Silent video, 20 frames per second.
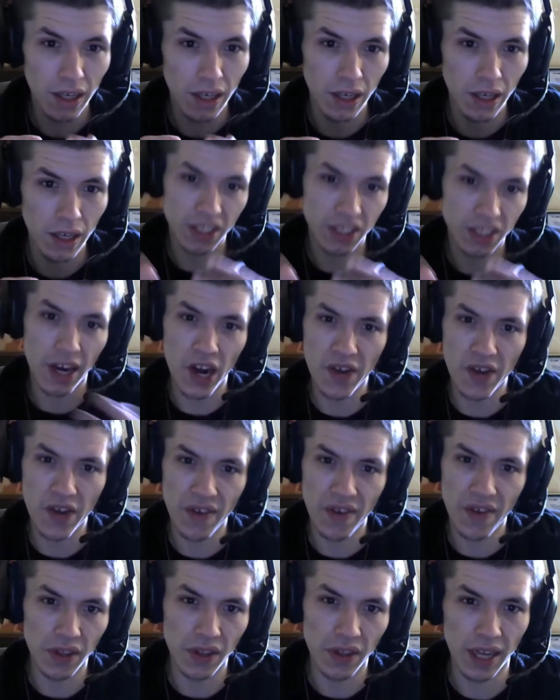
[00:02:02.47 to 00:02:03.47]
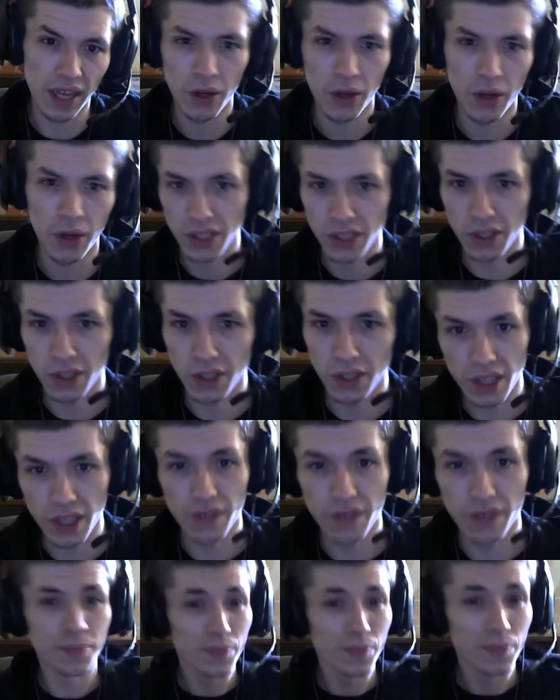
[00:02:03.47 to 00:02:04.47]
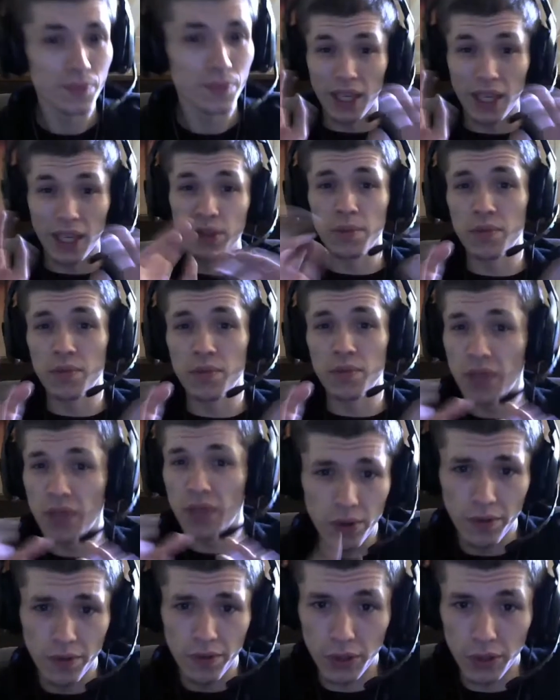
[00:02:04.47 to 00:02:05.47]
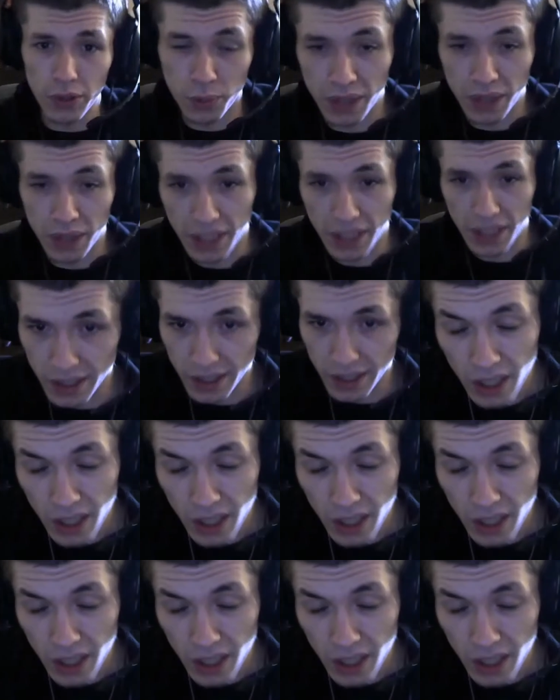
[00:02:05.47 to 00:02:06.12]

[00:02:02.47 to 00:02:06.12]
scared of everything and all this other stuff. He was neither of those because